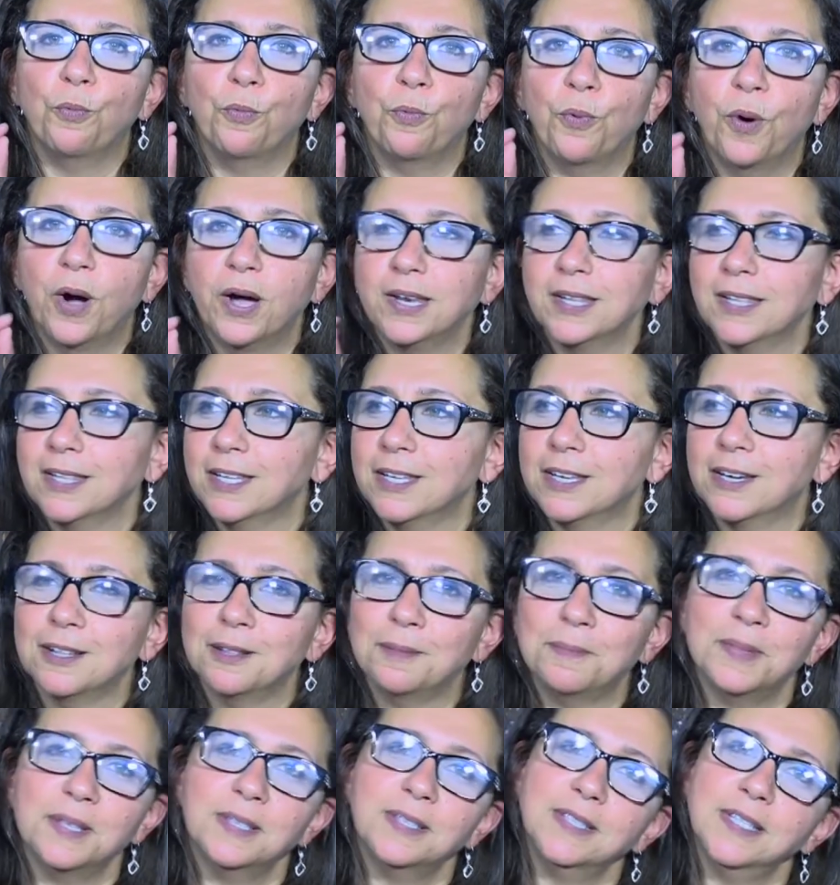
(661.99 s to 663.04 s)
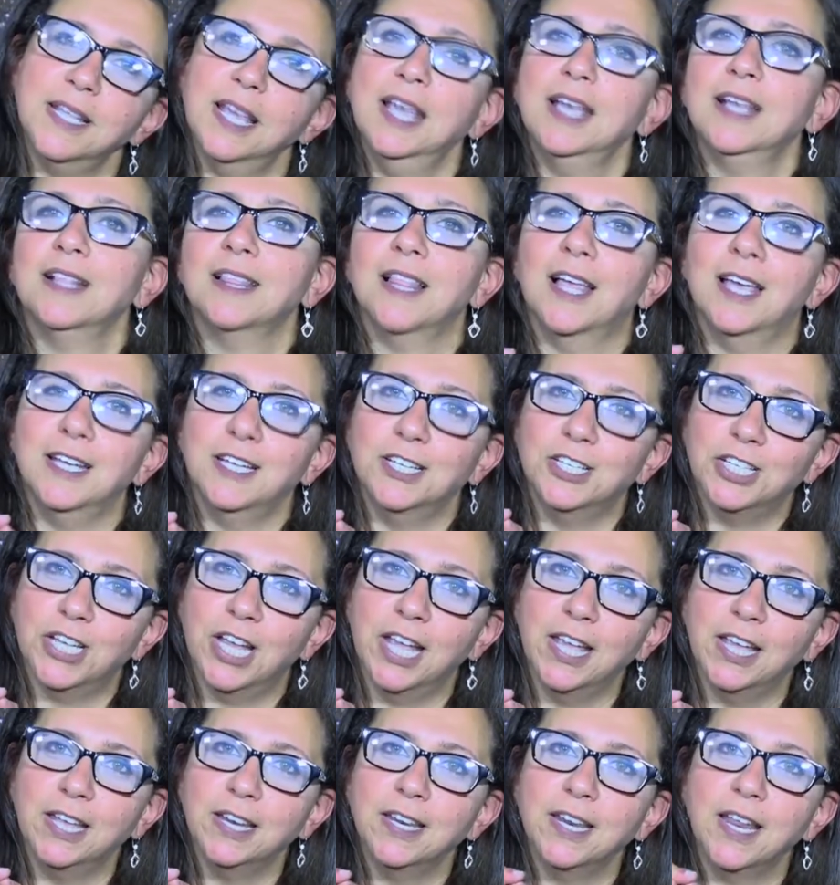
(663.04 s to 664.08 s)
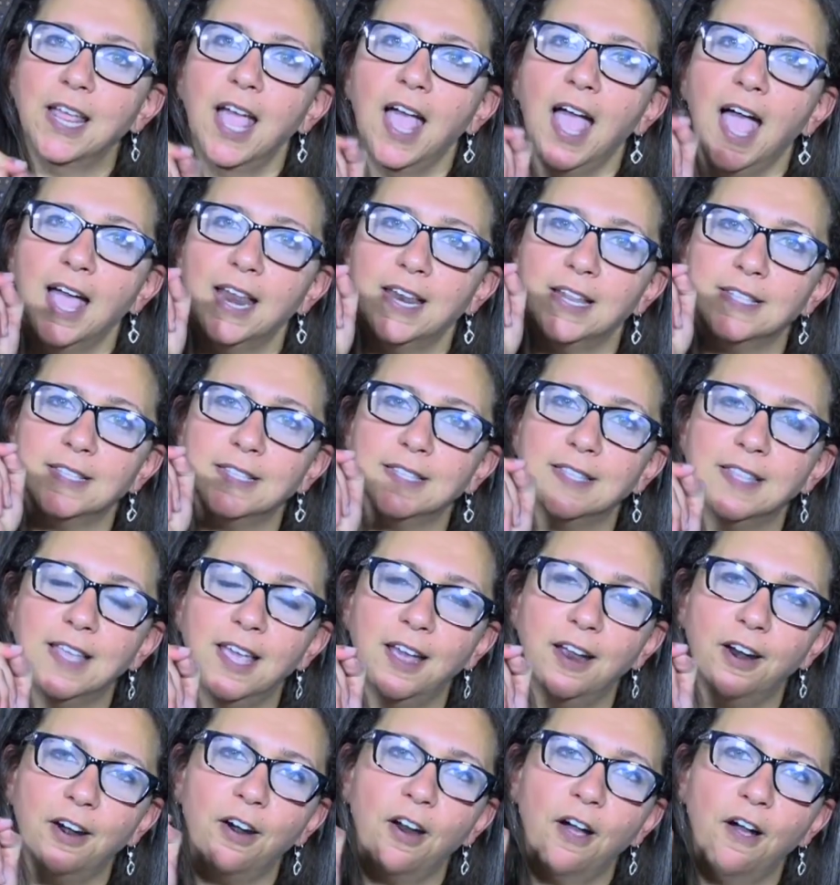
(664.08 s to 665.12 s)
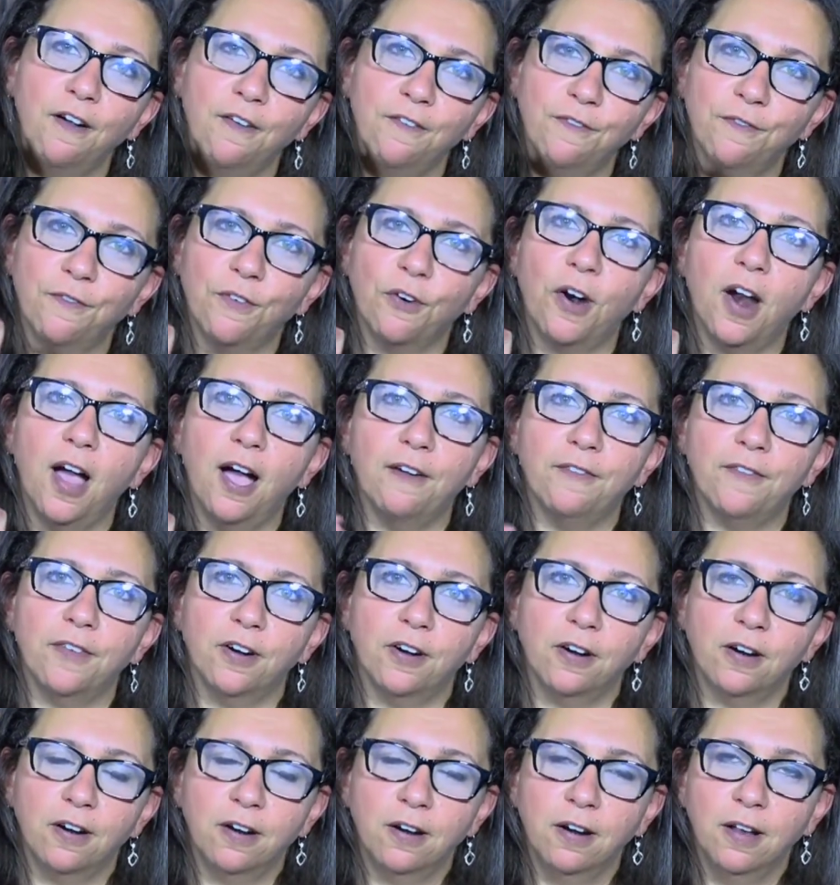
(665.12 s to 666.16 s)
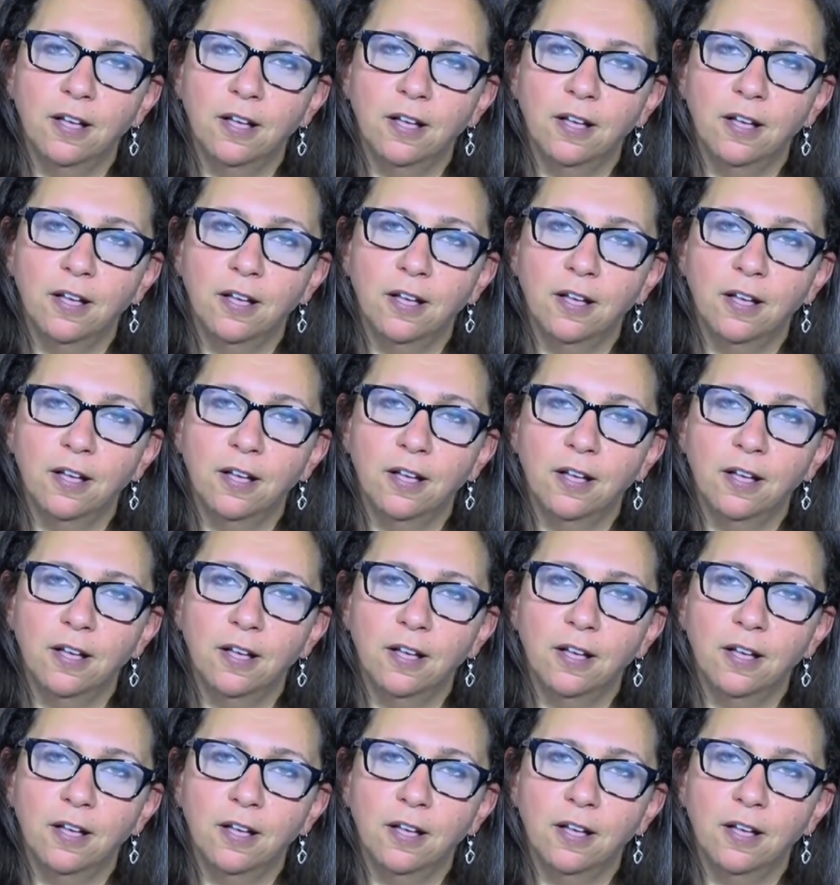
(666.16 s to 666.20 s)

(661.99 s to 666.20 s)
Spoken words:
One little mistake like Jane and it's there forever.